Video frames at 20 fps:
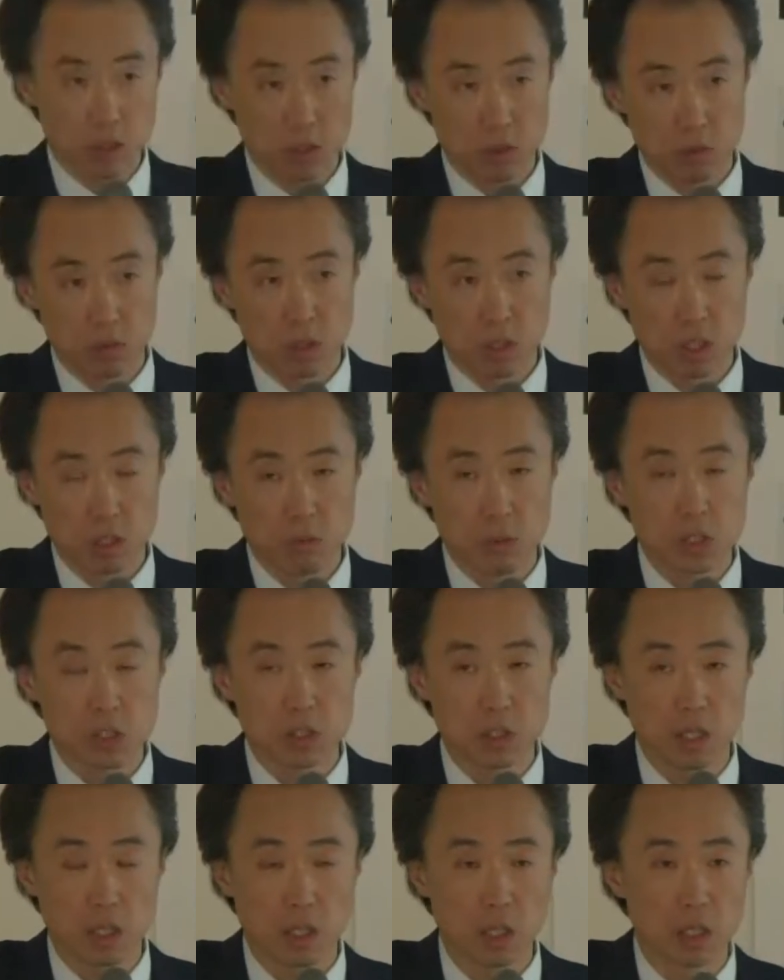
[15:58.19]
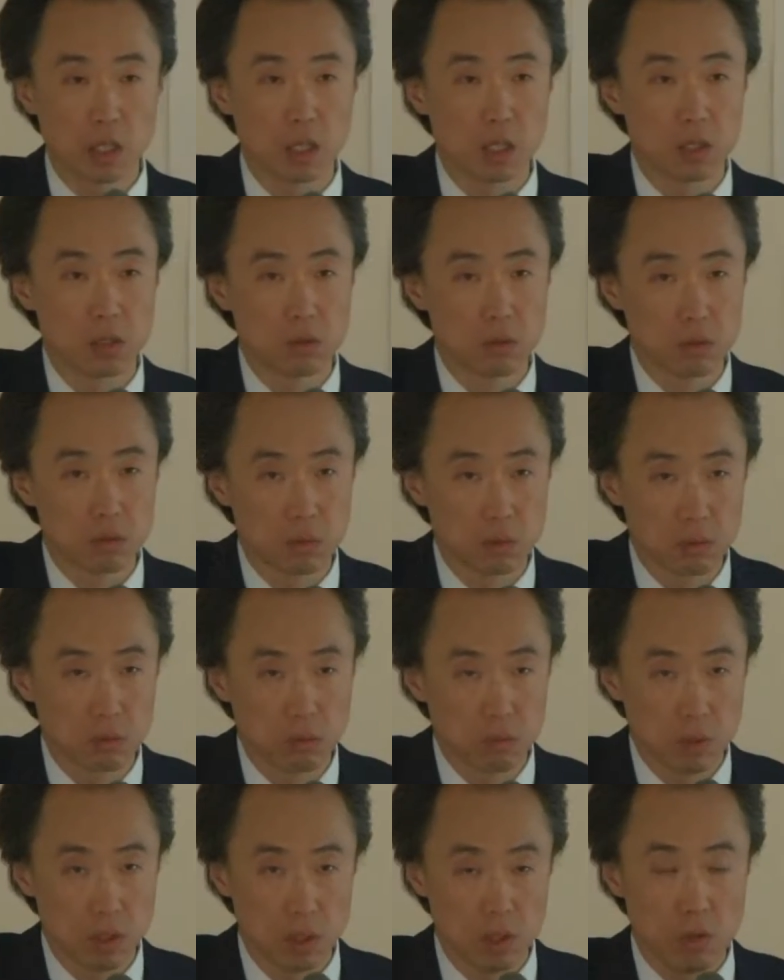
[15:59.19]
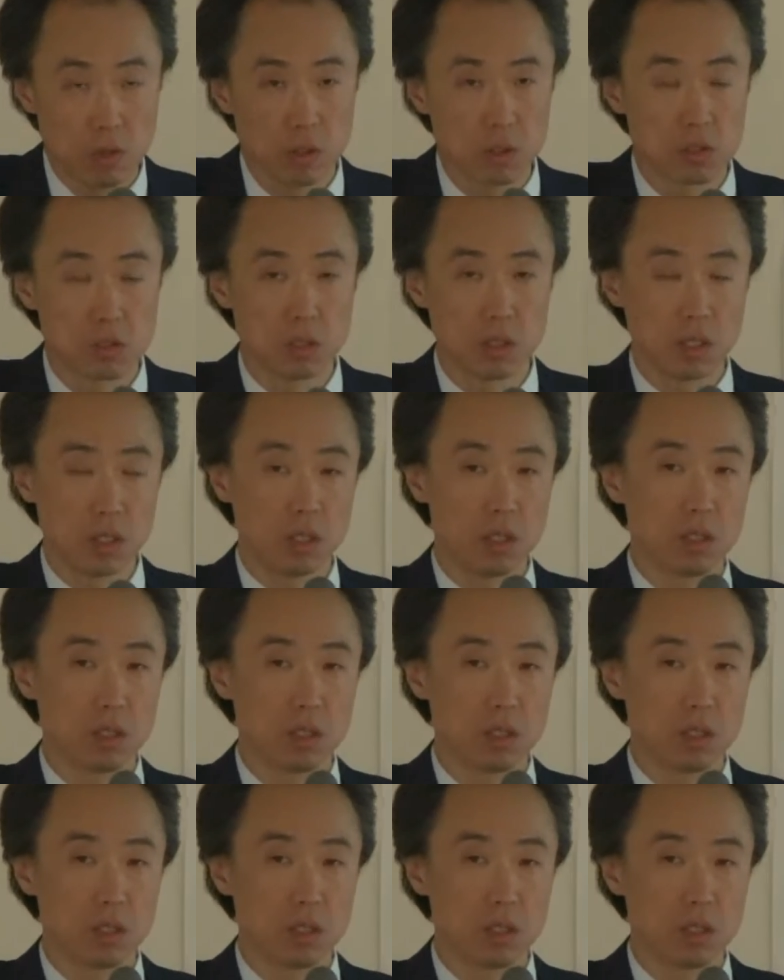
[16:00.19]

of the researchers that have been adopted